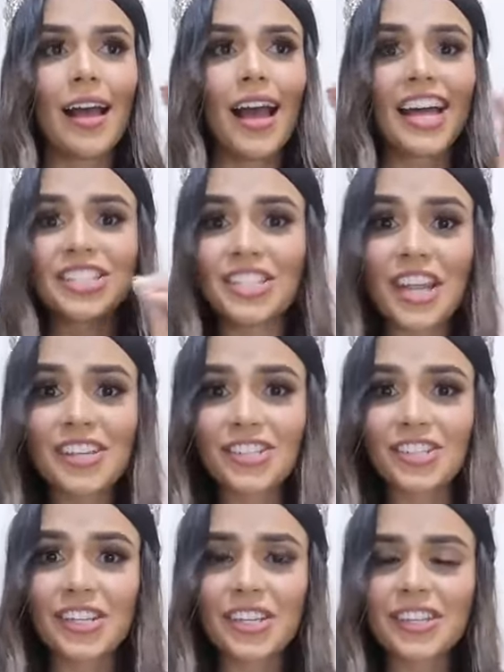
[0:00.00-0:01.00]

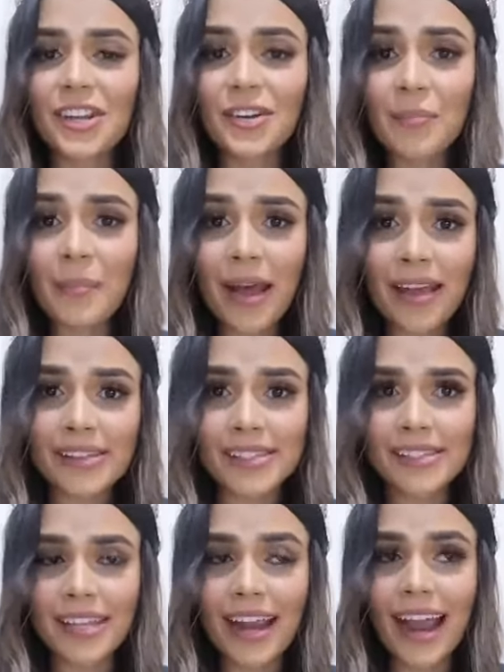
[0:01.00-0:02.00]
change in their minds,
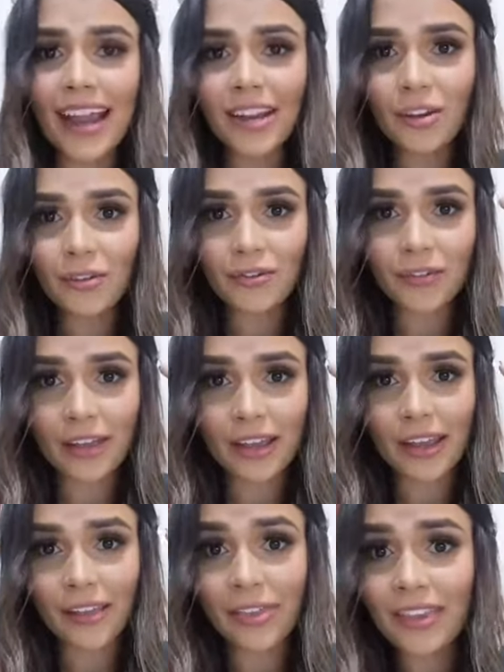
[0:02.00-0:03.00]
in the kind of
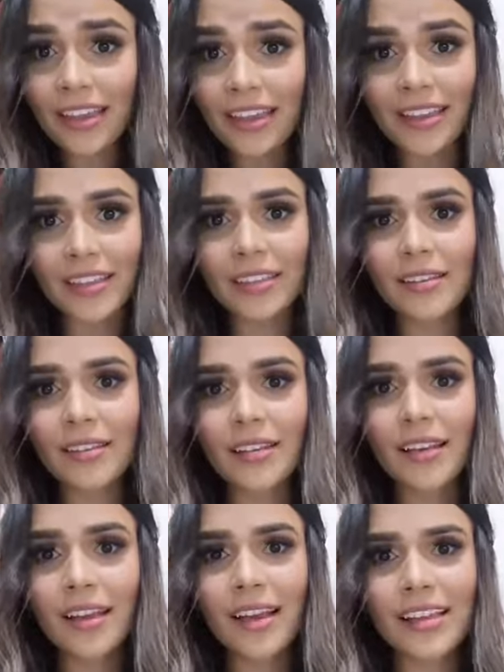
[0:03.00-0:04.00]
thinking,
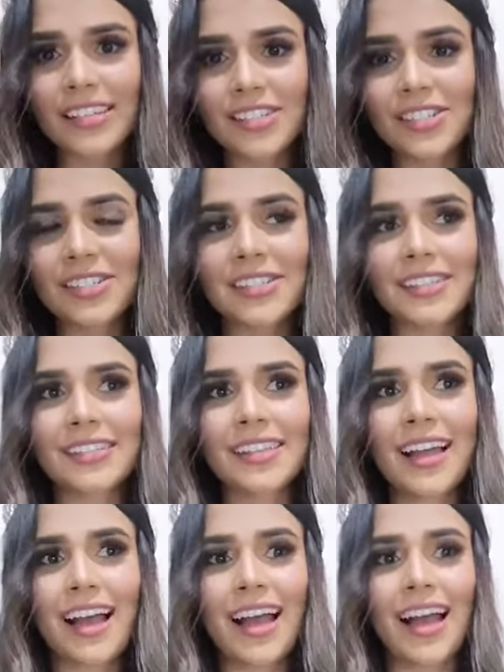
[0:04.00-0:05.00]
is
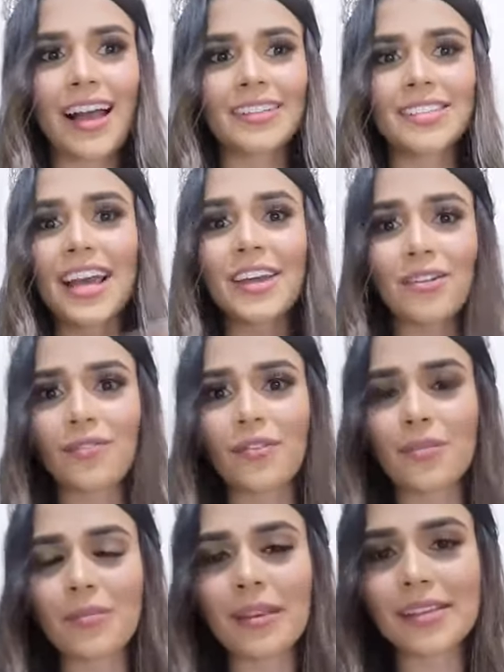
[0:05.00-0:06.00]
a title for
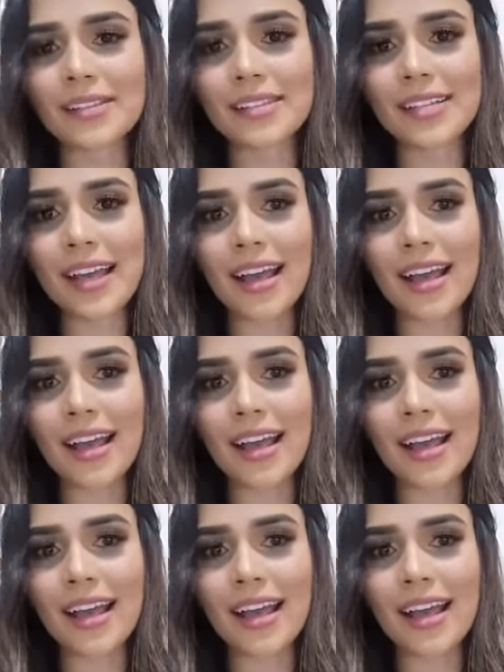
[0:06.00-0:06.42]
me. It's